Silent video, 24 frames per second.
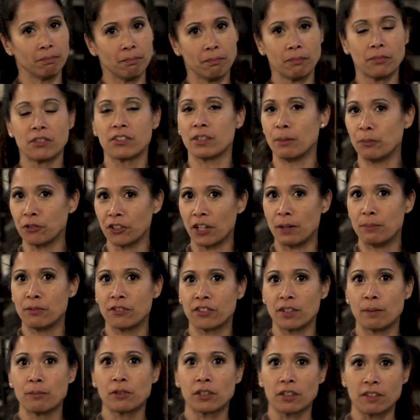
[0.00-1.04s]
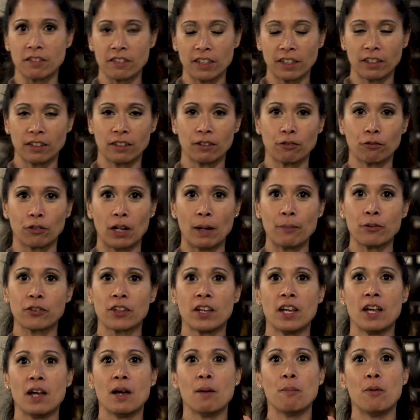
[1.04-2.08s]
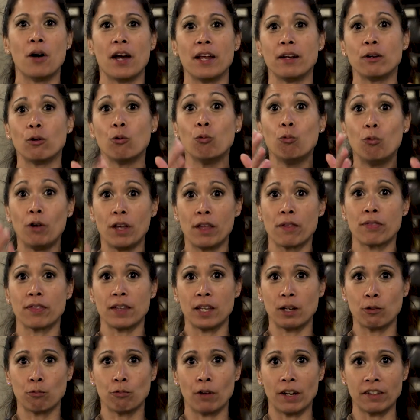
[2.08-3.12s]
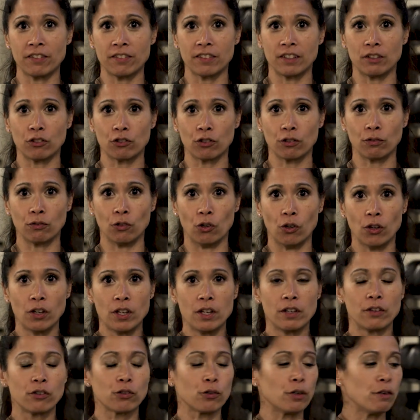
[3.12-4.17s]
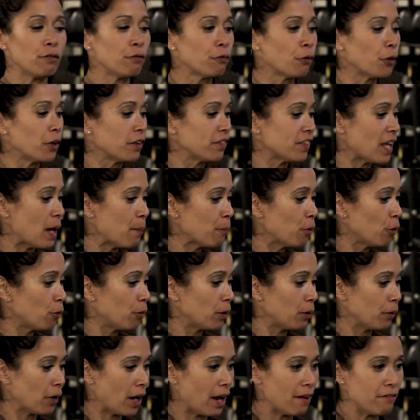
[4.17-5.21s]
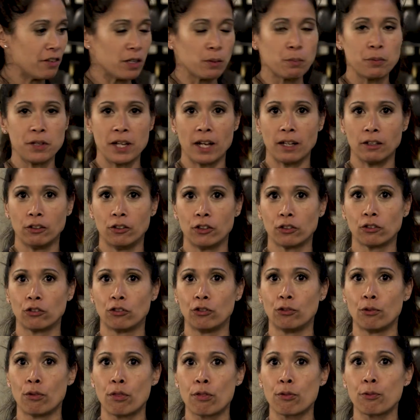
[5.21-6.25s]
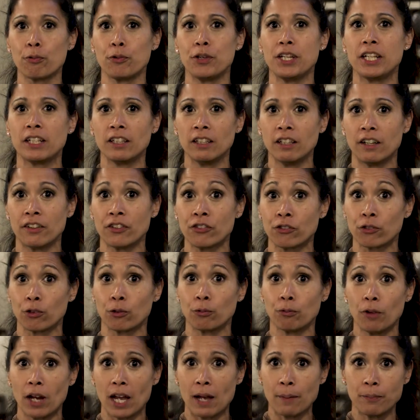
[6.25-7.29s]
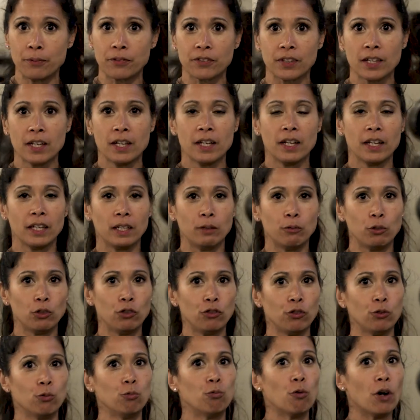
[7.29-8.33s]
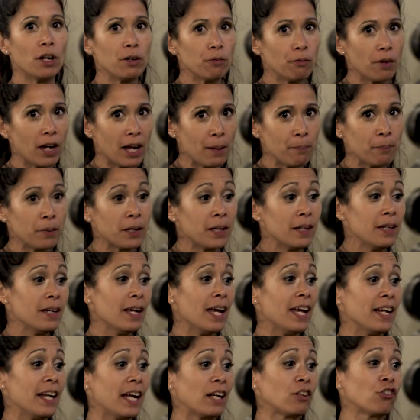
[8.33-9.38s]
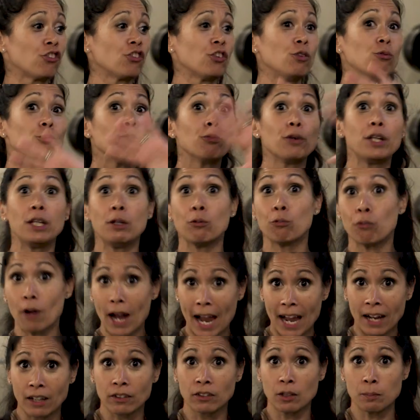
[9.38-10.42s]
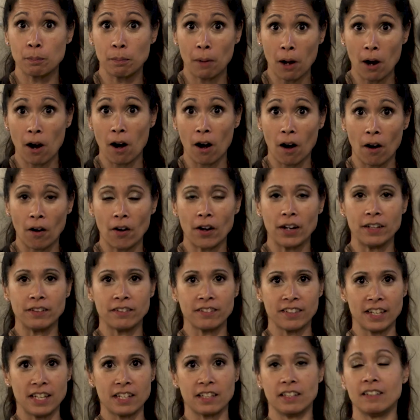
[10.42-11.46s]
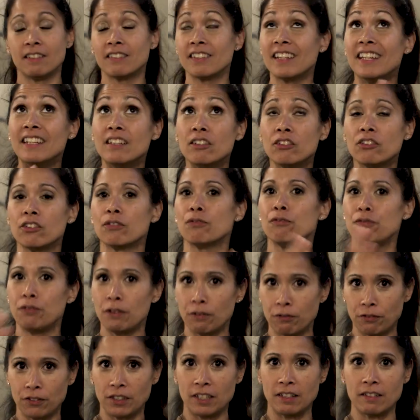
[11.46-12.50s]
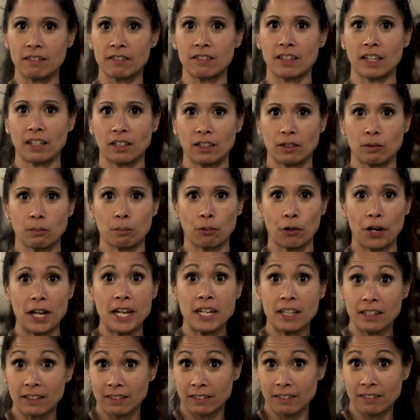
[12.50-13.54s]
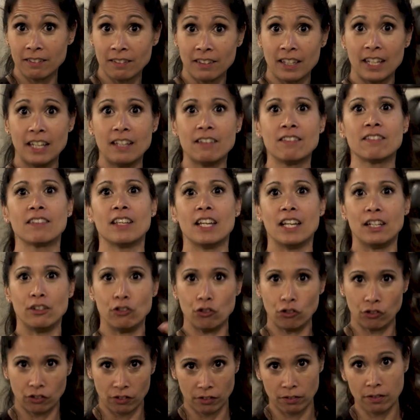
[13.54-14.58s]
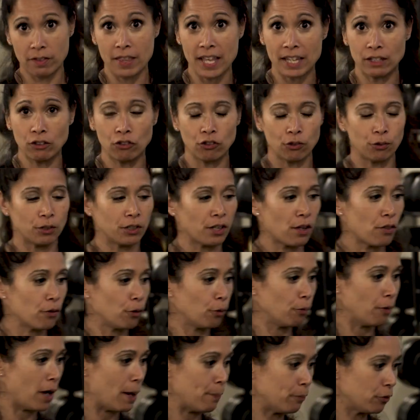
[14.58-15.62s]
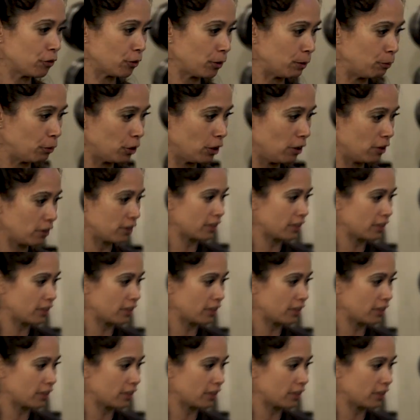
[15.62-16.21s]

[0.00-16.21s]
sometimes some consecutive reps, but with a rest interval. So if, for example, we were having Pierre-Luc do 3 cluster reps, he would do 1 rep and actually re-rack the bar and take a 10 to 15 second break in this case, and then do another rep. So it would look